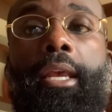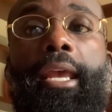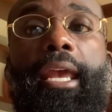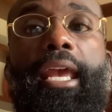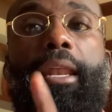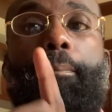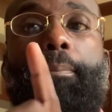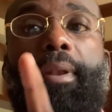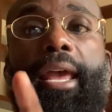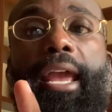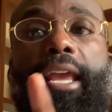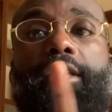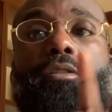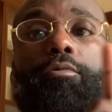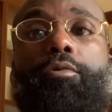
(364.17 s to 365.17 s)
It
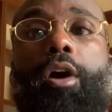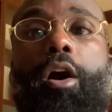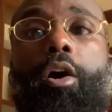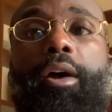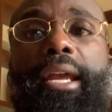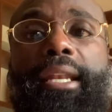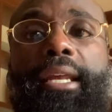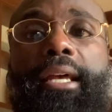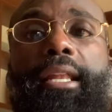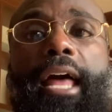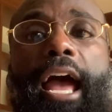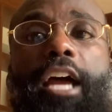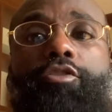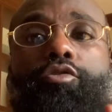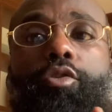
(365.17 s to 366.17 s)
plays a role in the
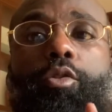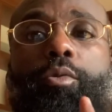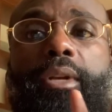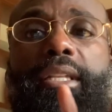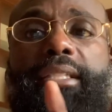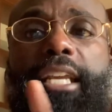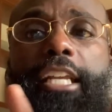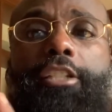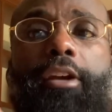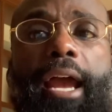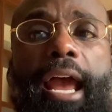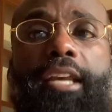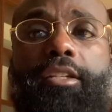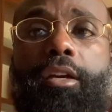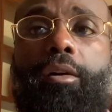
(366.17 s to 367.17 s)
classroom when a teacher
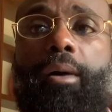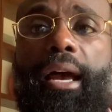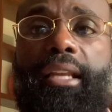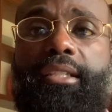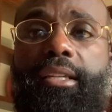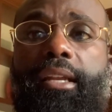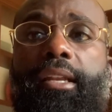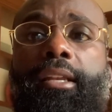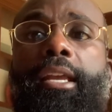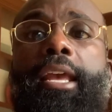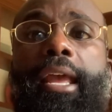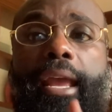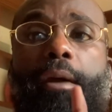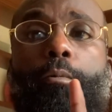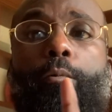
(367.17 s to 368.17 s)
asks a question
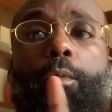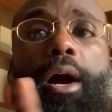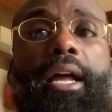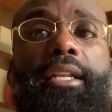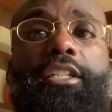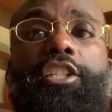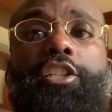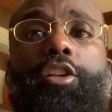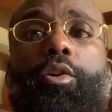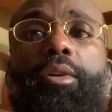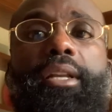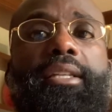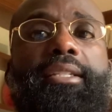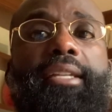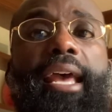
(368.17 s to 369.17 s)
and one
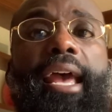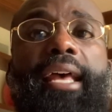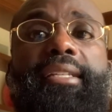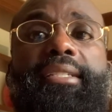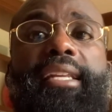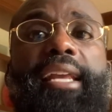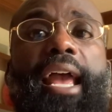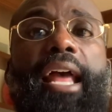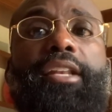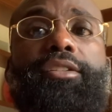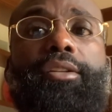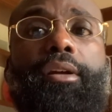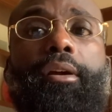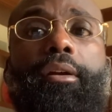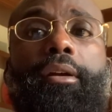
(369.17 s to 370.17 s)
student says the
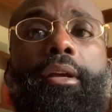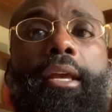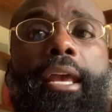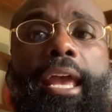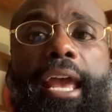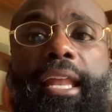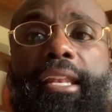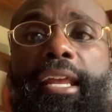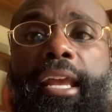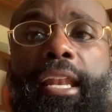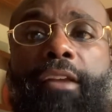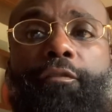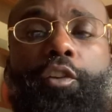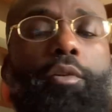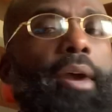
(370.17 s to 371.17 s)
answer. And then
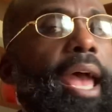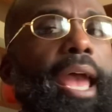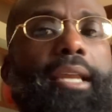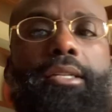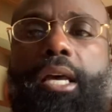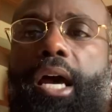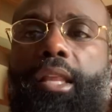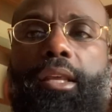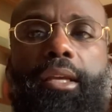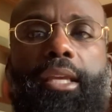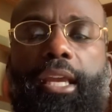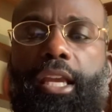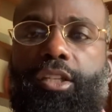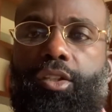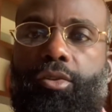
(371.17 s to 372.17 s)
if you ask other
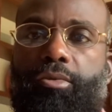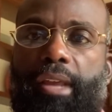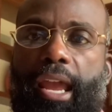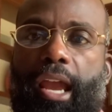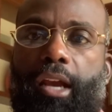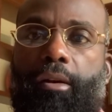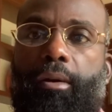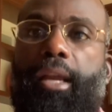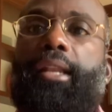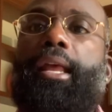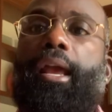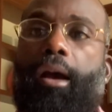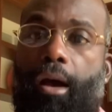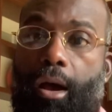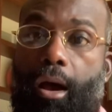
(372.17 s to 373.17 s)
kids, do they agree?
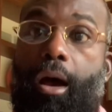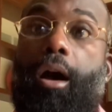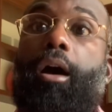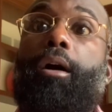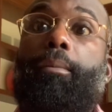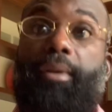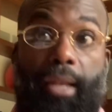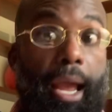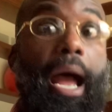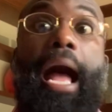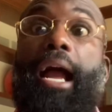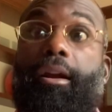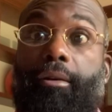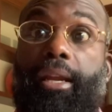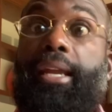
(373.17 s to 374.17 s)
They all be like, I
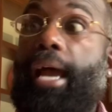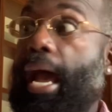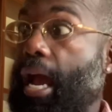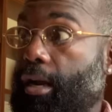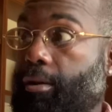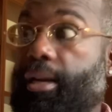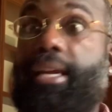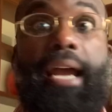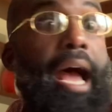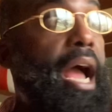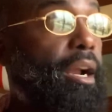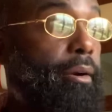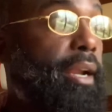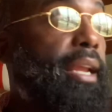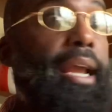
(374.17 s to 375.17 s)

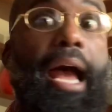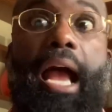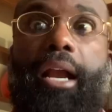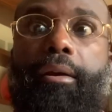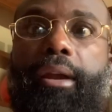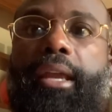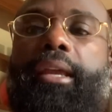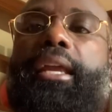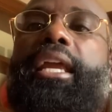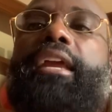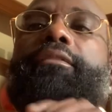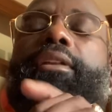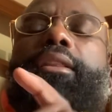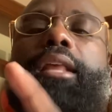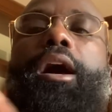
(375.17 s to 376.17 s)
agree,
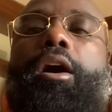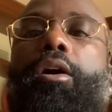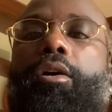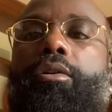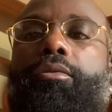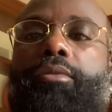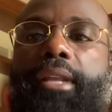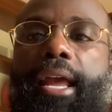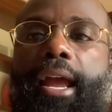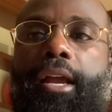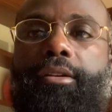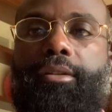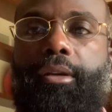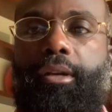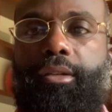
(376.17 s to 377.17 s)
even though the
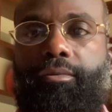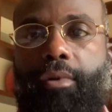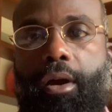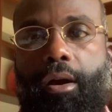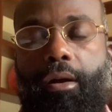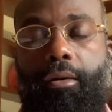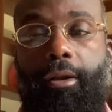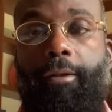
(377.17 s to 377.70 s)
answer is wrong.